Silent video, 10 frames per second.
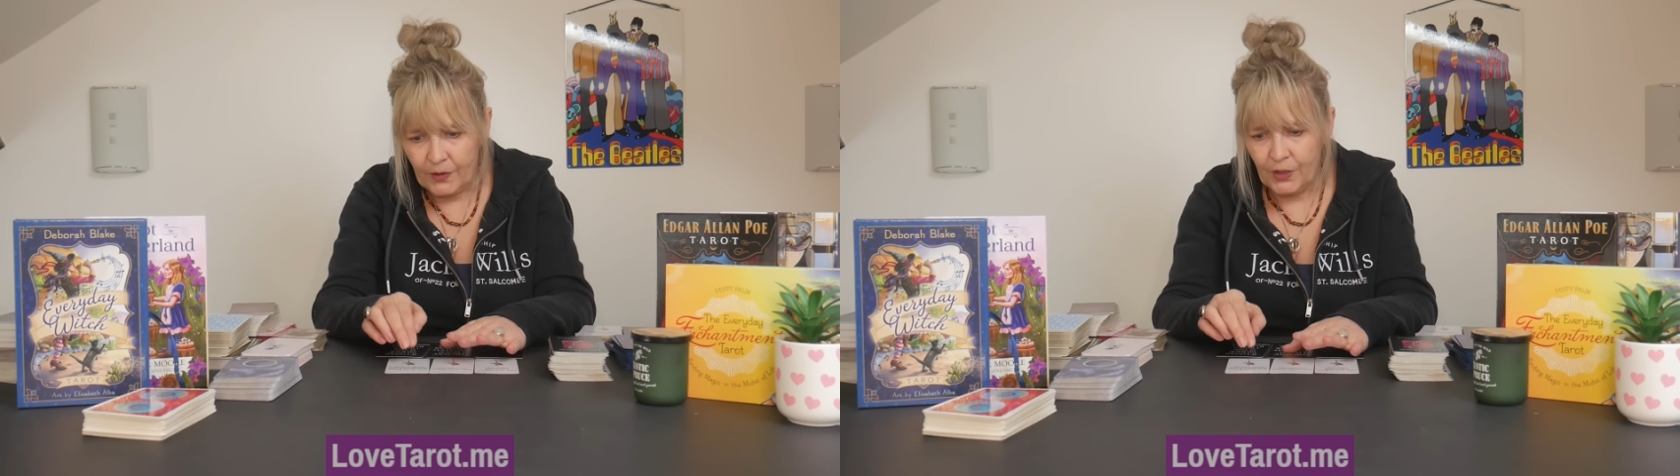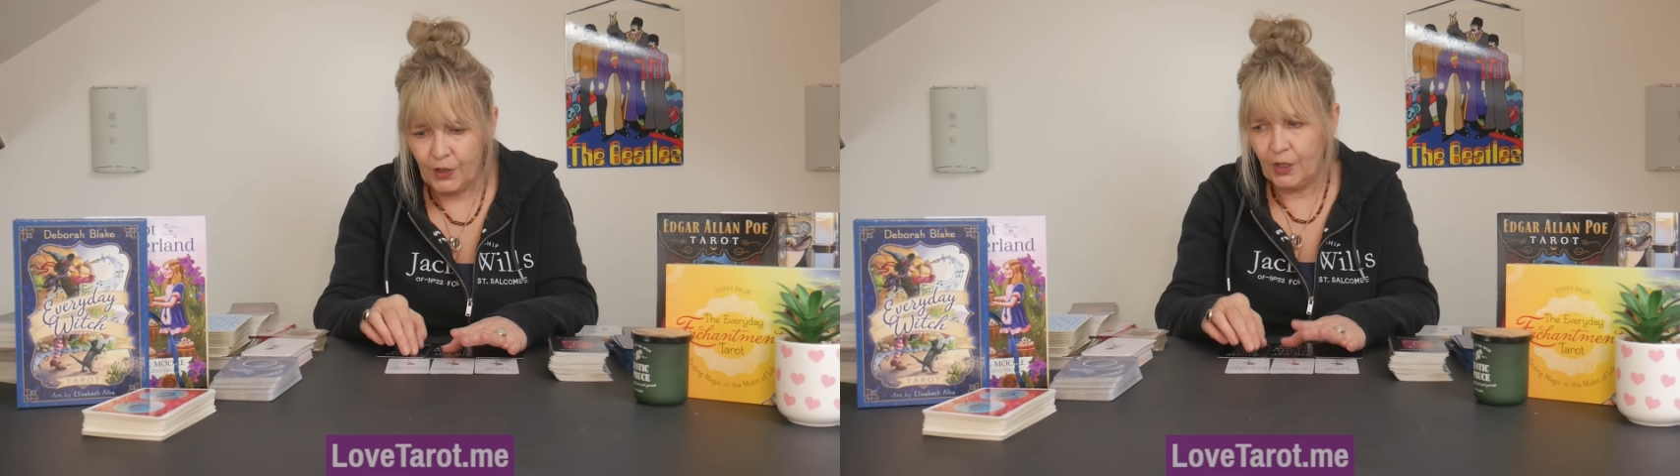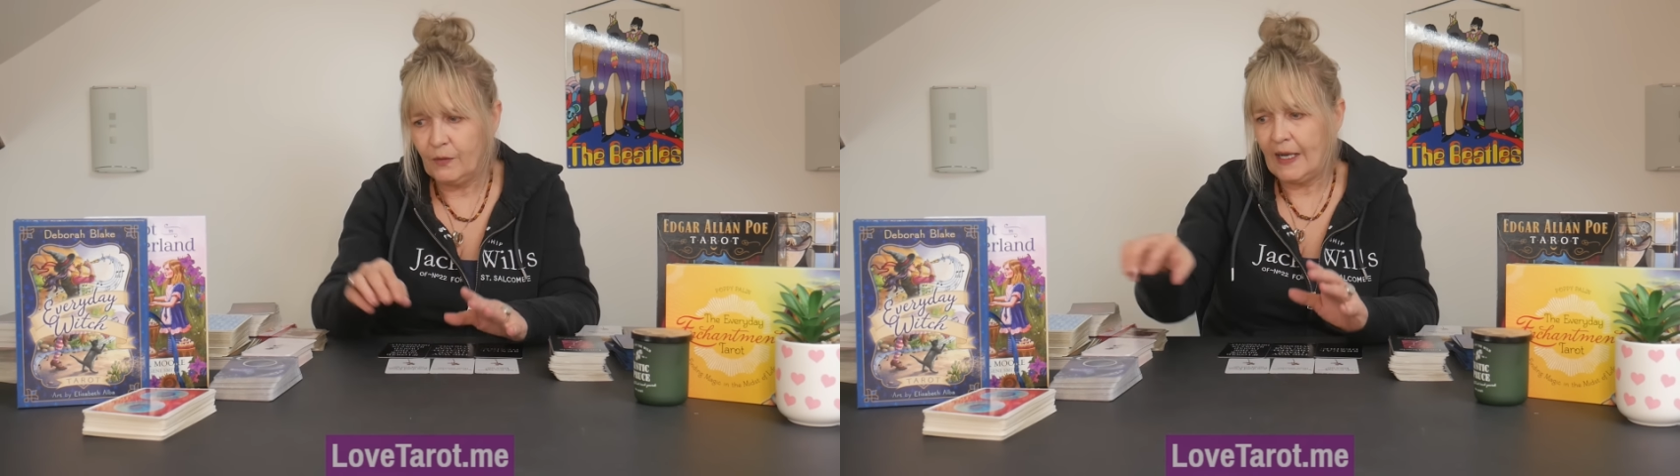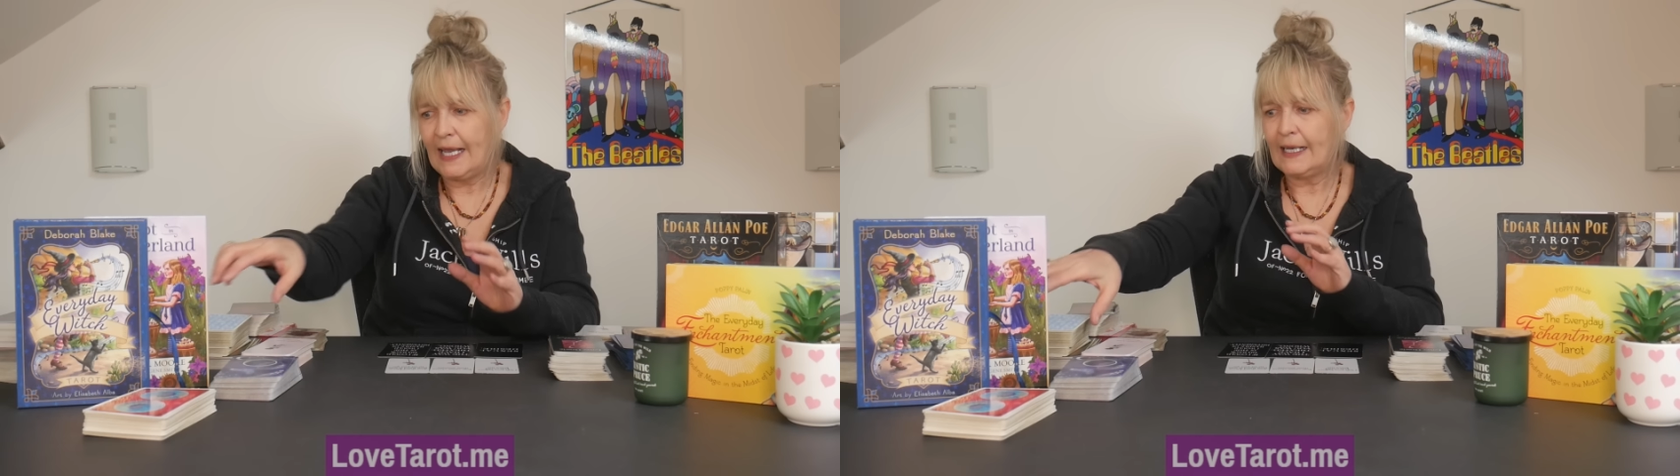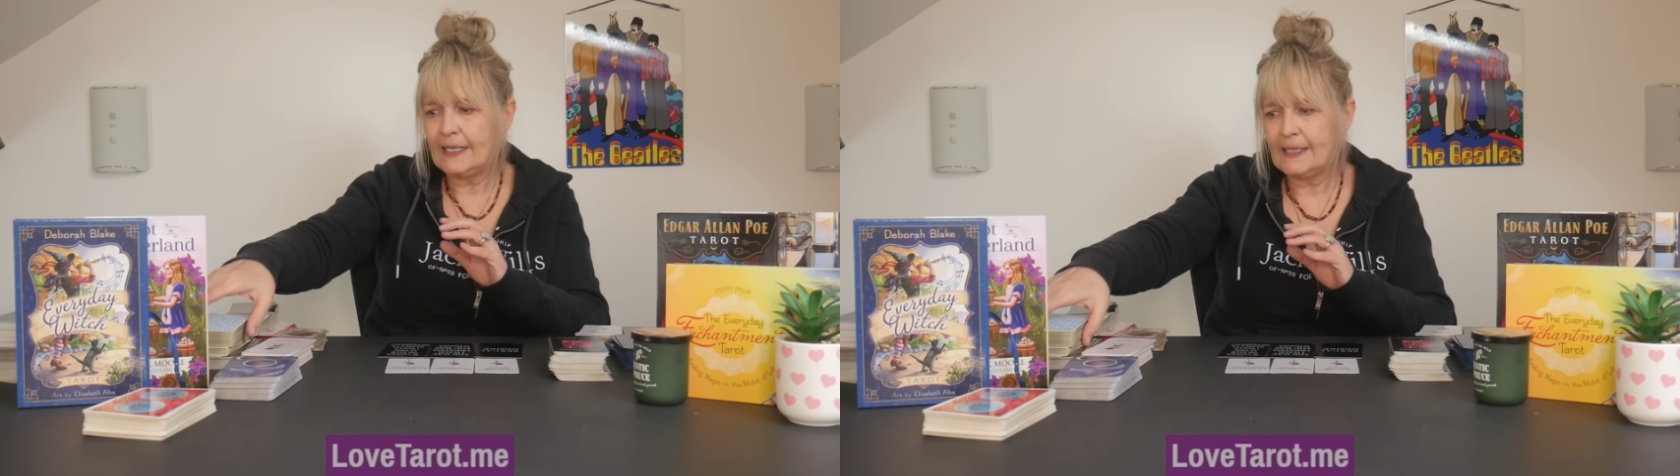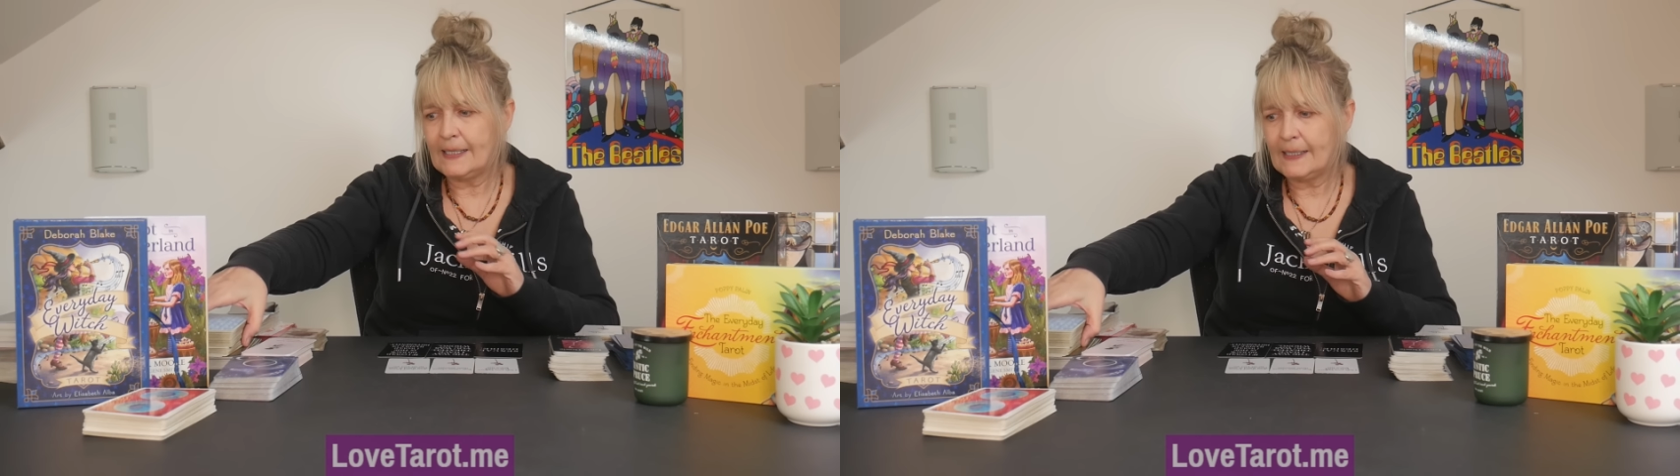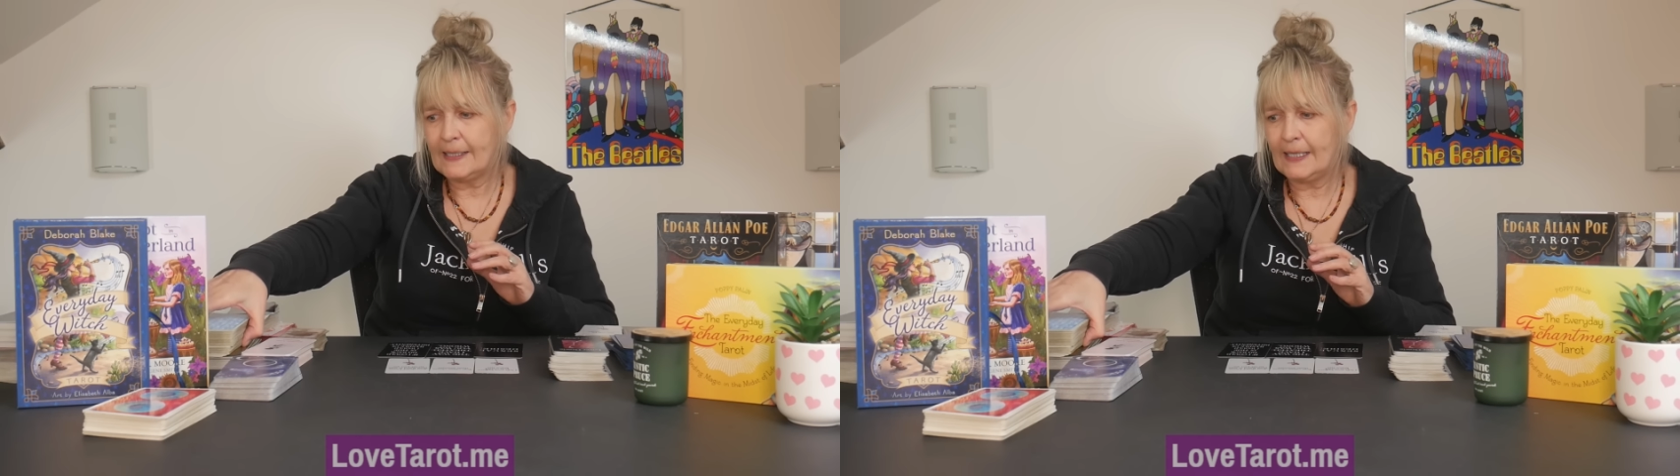to do next.